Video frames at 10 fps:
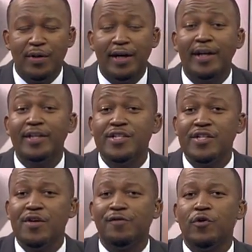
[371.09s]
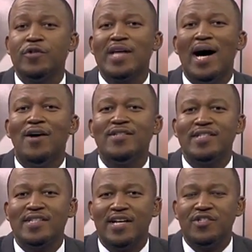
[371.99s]
Uh, we're going to continue, of course, our
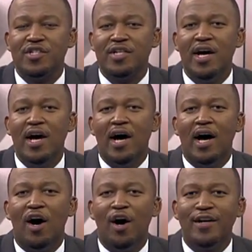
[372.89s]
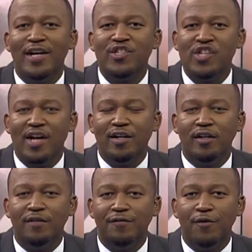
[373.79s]
discussion uh, on
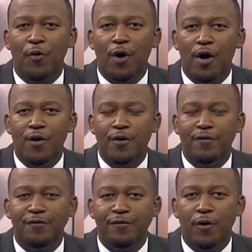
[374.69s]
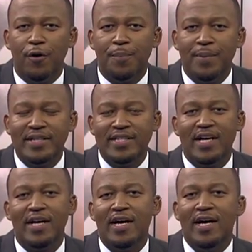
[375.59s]
Channel four oh four. But
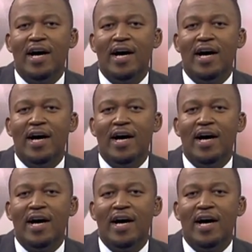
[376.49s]
uh,